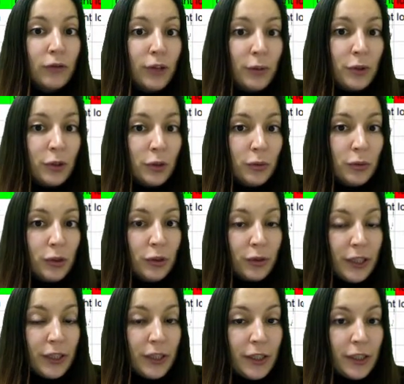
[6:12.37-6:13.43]
Flubberoo will
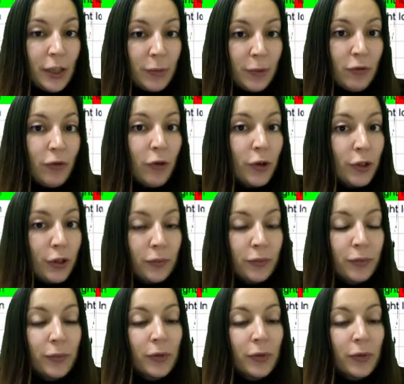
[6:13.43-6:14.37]
grade the assignment for you,